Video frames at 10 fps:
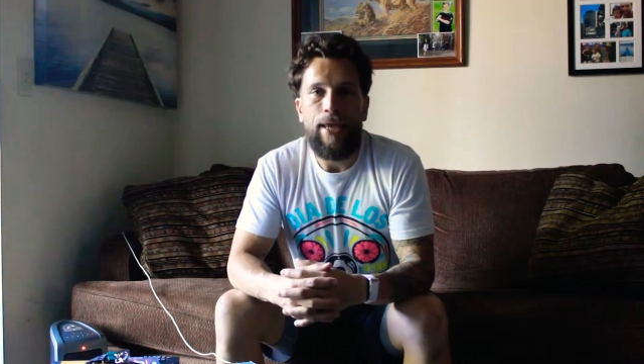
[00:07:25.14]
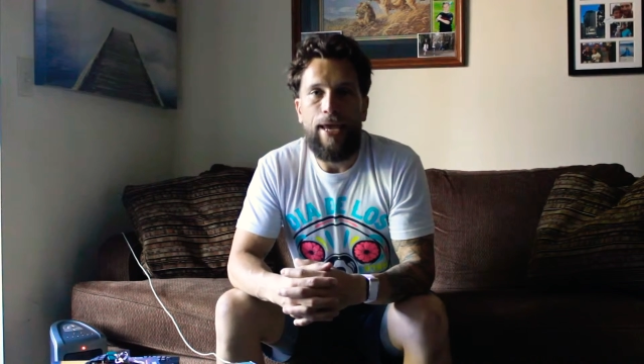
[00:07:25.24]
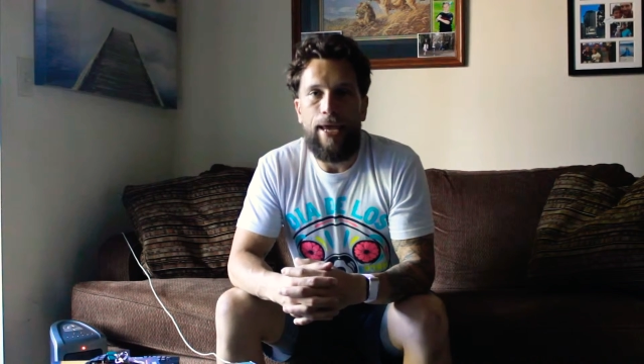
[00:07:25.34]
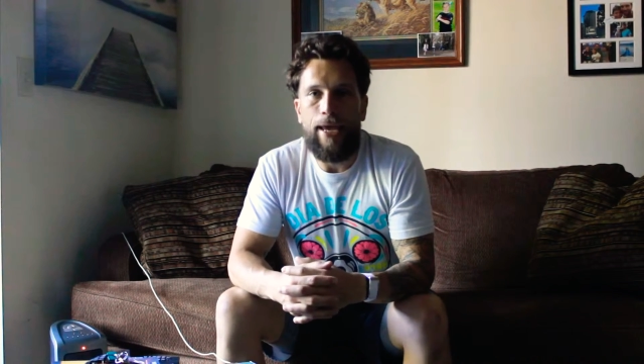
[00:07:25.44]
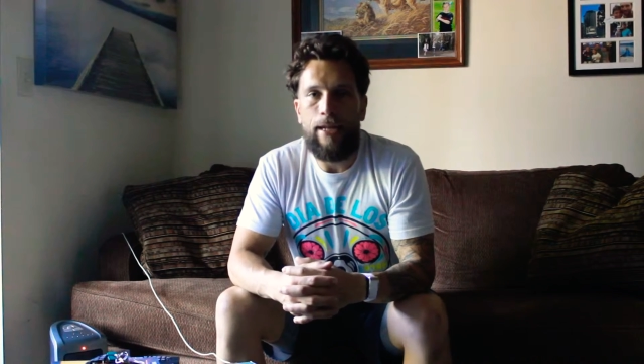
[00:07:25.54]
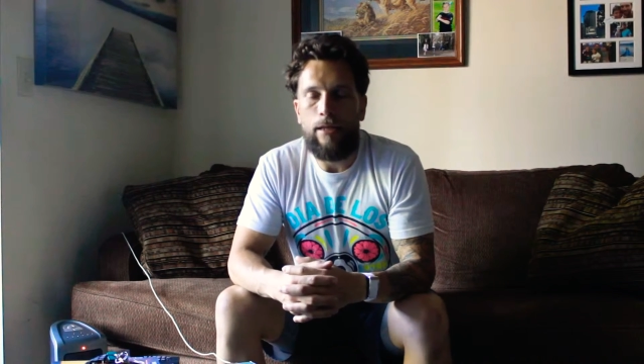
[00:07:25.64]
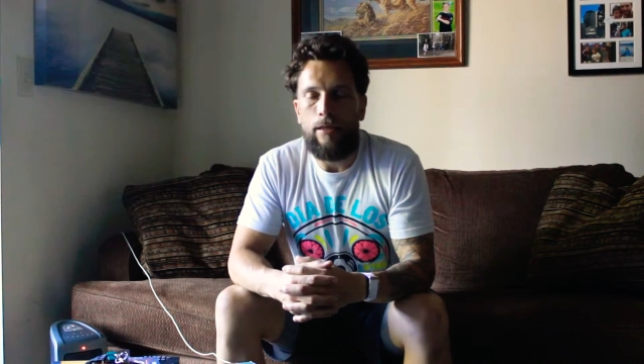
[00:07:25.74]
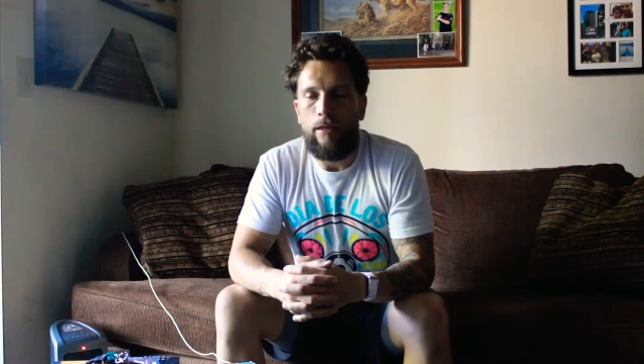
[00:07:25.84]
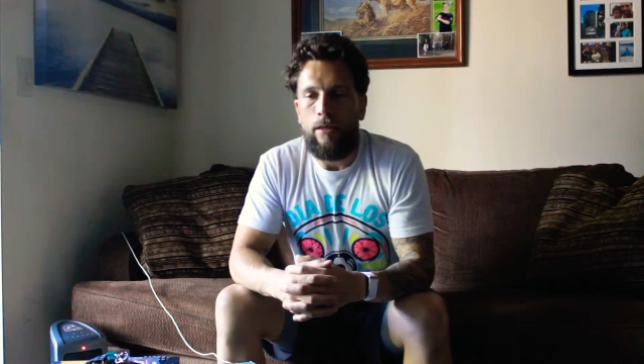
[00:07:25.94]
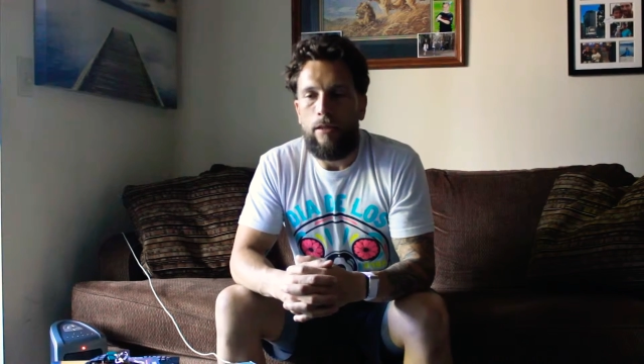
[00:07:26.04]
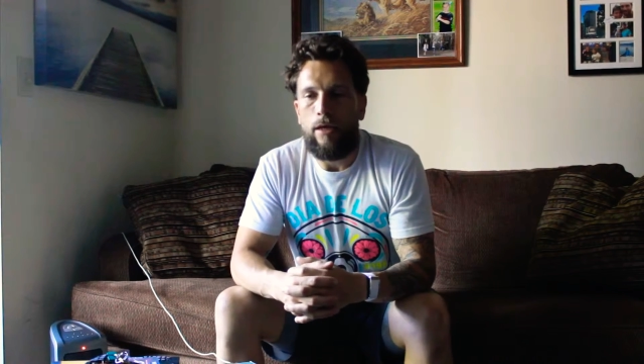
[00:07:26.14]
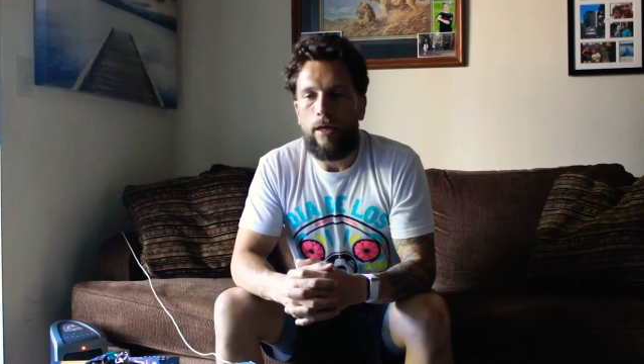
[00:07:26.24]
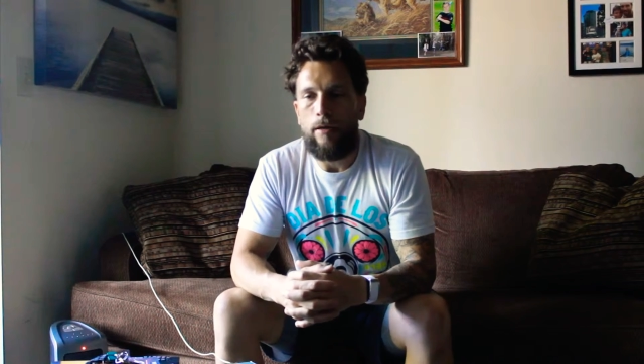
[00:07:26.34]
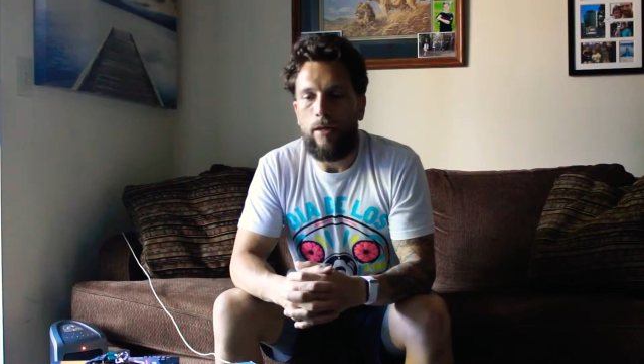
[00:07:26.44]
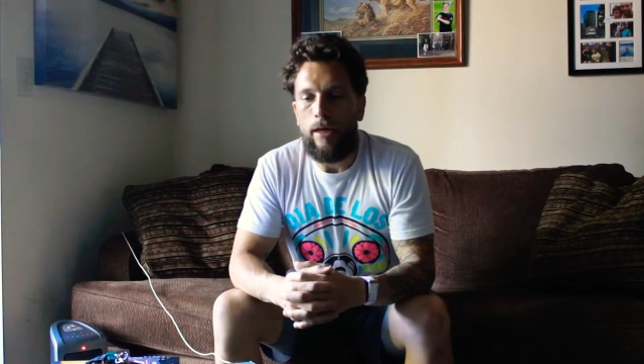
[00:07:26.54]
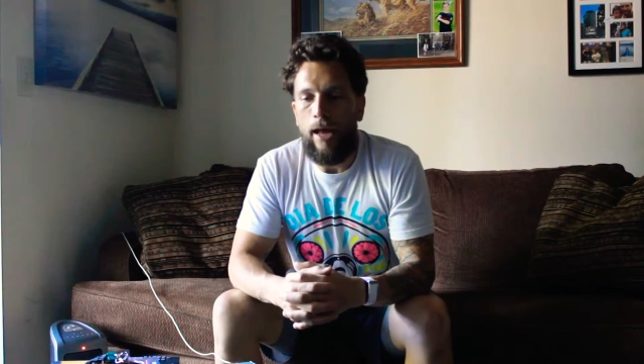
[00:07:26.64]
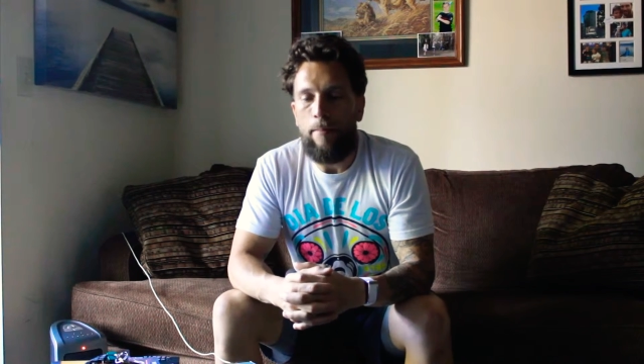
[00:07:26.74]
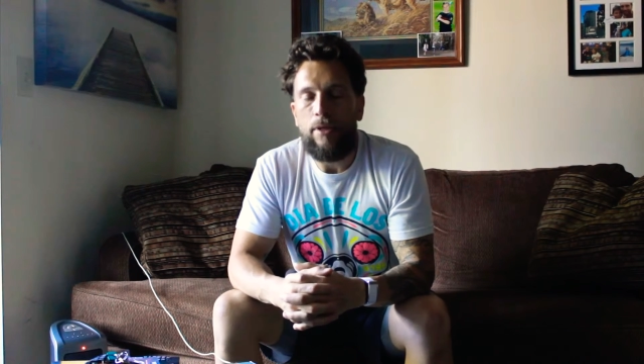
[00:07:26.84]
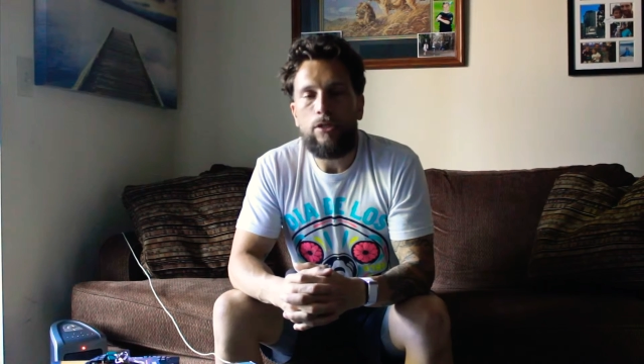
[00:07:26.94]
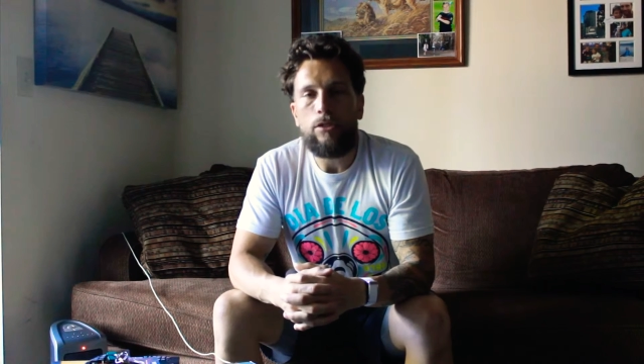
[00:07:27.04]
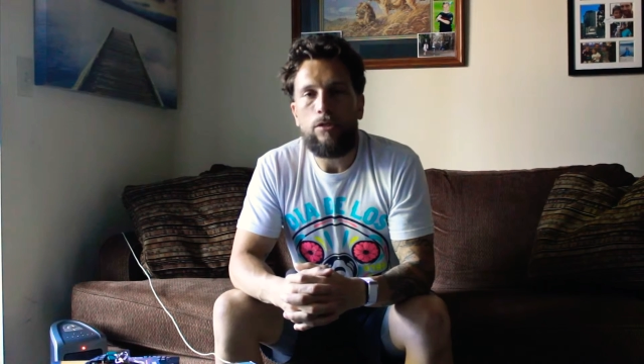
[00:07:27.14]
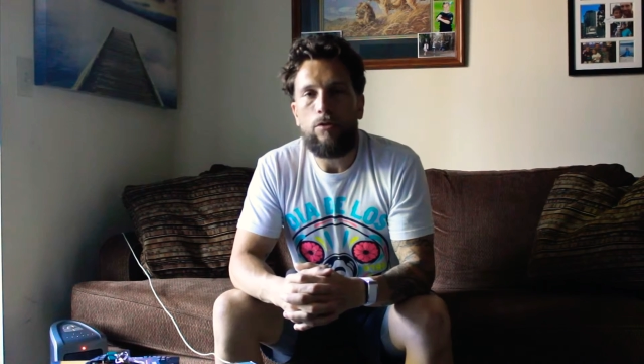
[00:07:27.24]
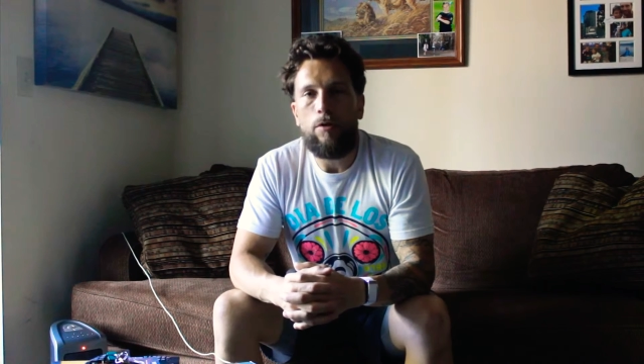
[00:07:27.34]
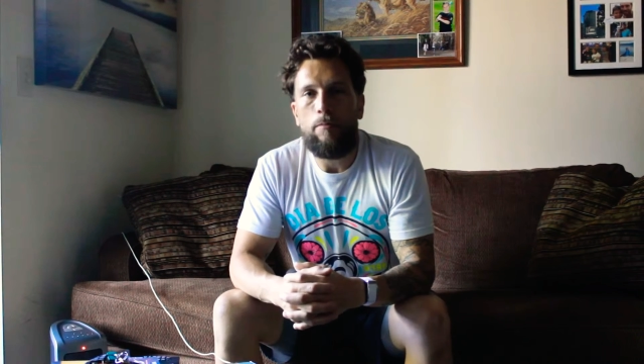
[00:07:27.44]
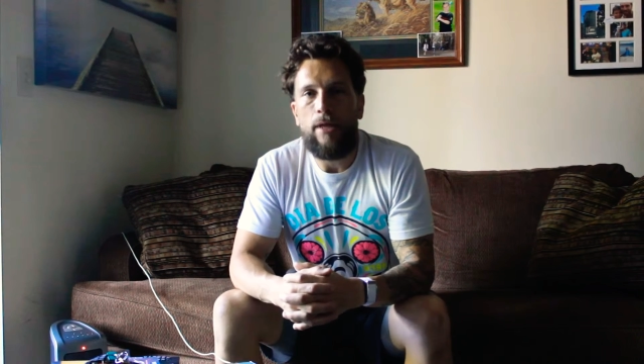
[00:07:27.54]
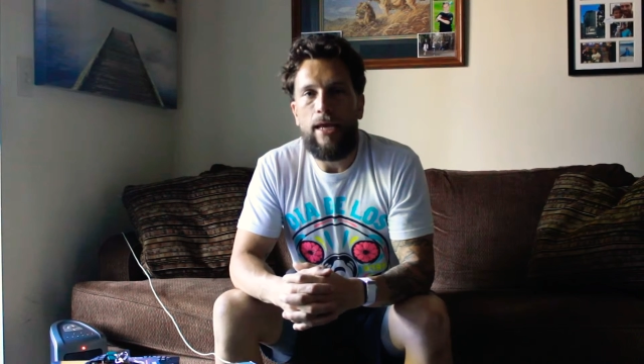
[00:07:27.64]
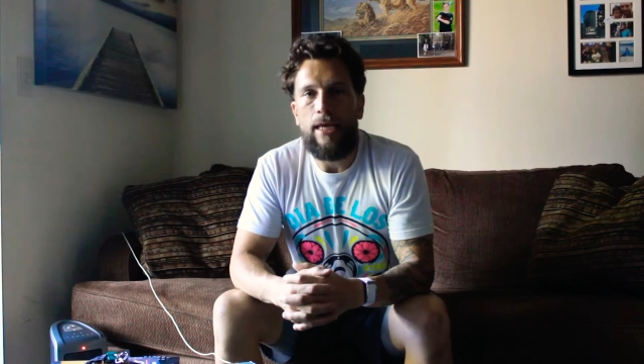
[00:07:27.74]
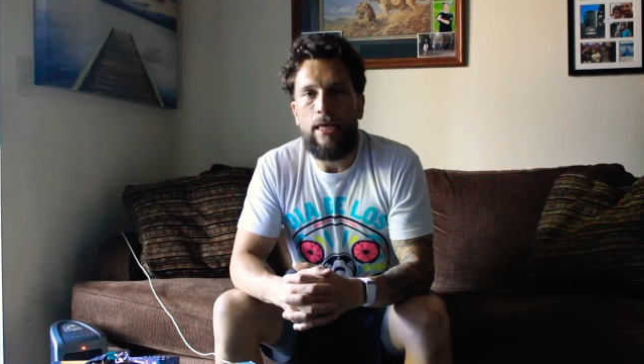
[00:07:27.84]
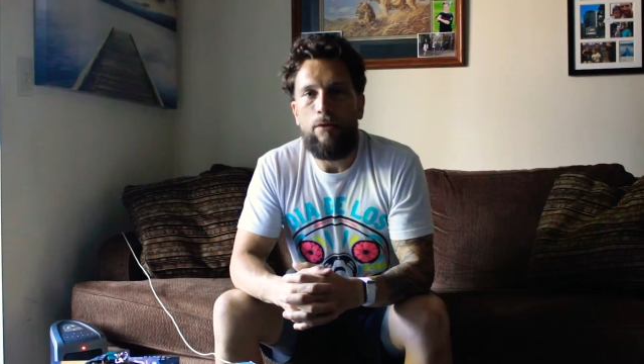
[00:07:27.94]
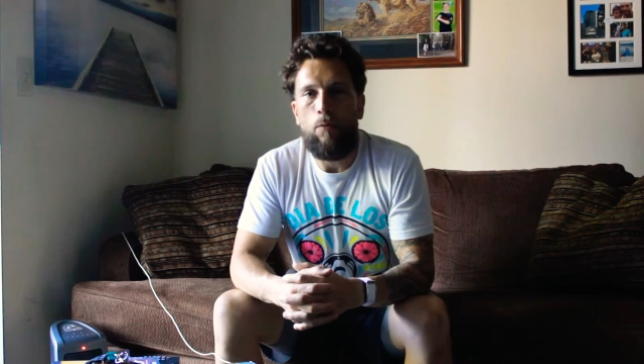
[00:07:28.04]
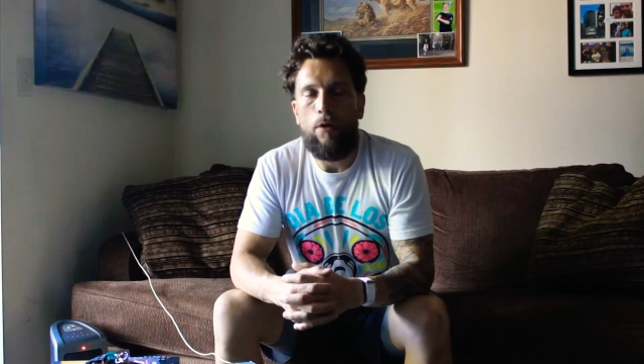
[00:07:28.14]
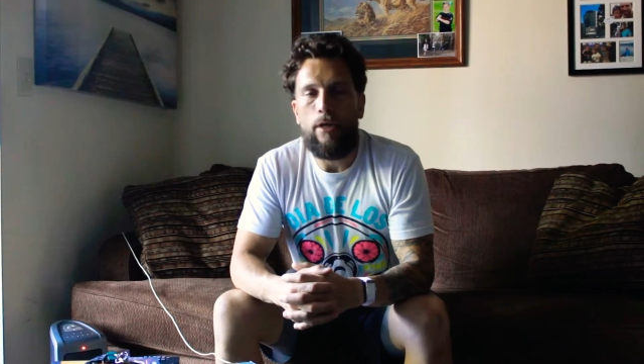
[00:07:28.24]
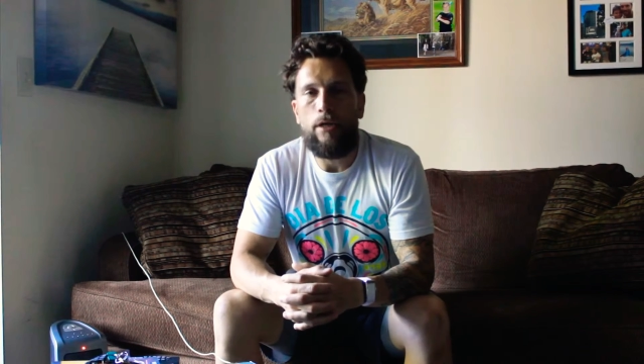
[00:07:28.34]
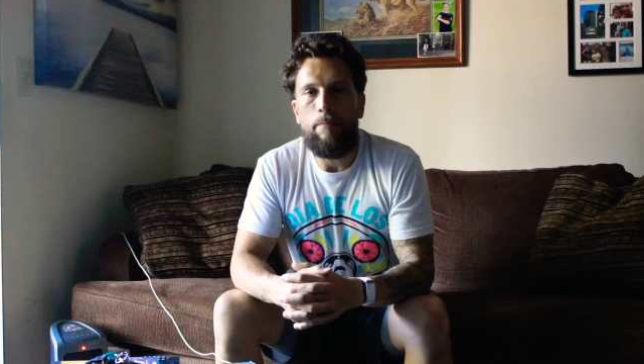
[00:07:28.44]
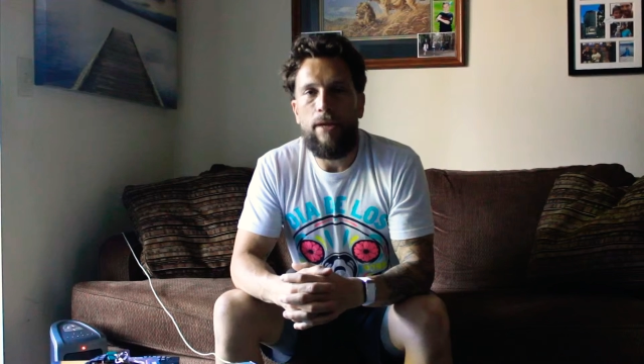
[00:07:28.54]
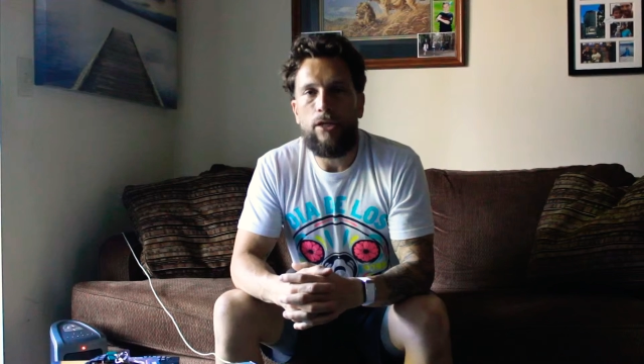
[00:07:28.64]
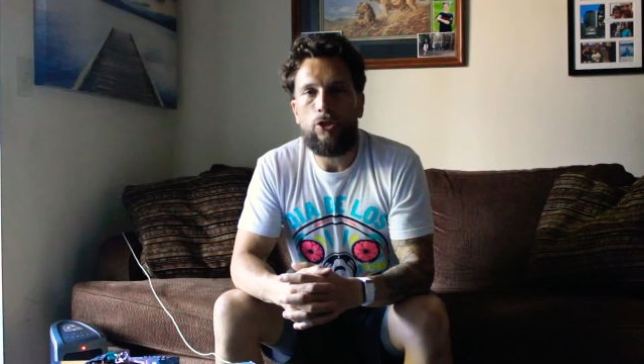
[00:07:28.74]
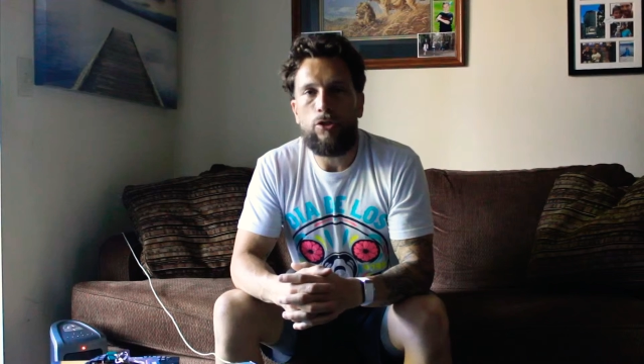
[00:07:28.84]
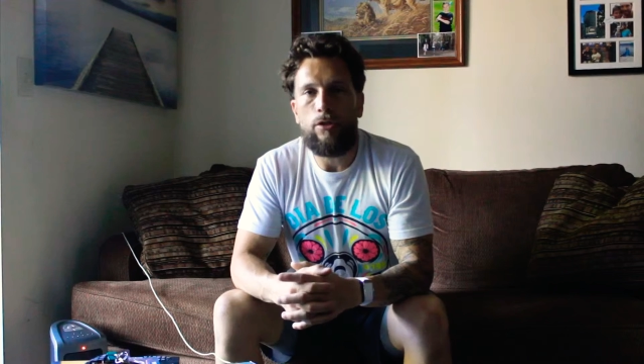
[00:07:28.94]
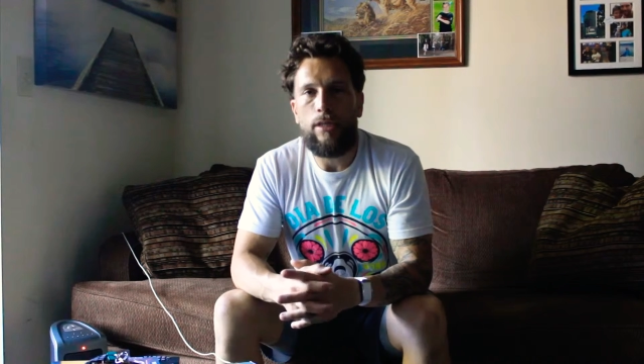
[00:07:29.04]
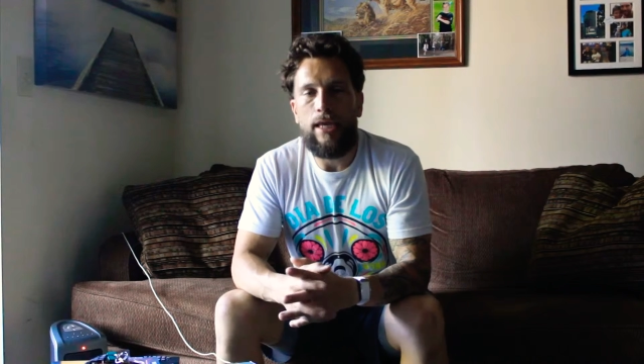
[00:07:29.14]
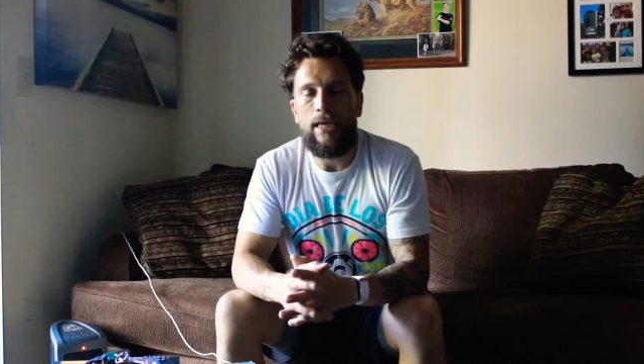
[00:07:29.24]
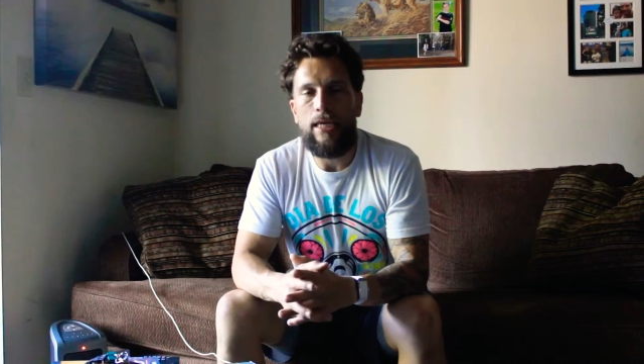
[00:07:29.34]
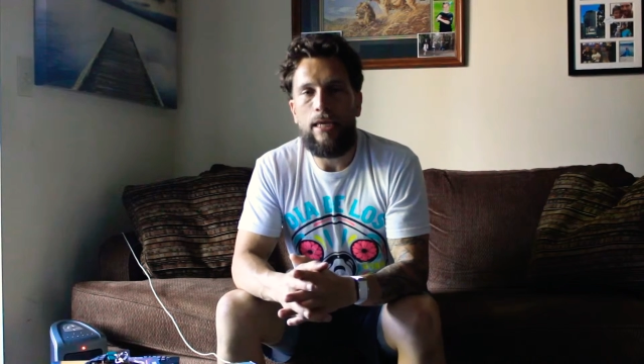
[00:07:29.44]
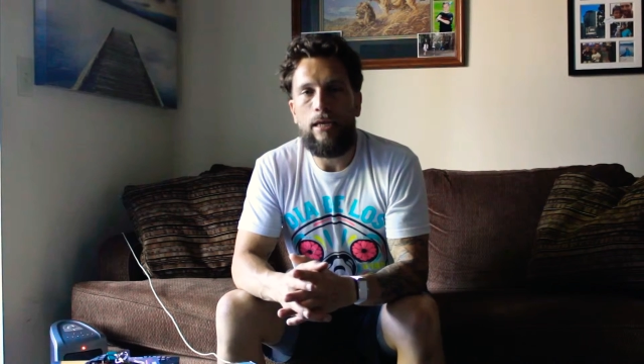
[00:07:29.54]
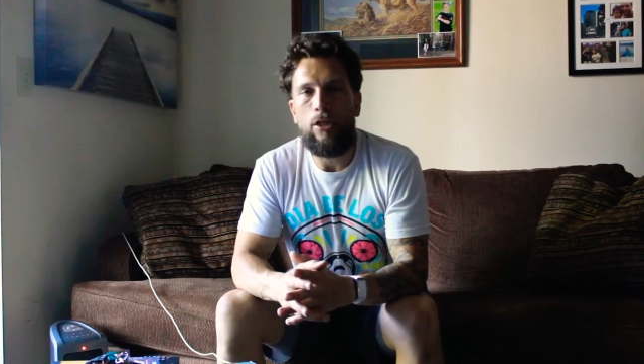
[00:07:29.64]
And the guy mentions to him that he wanted to make sure that he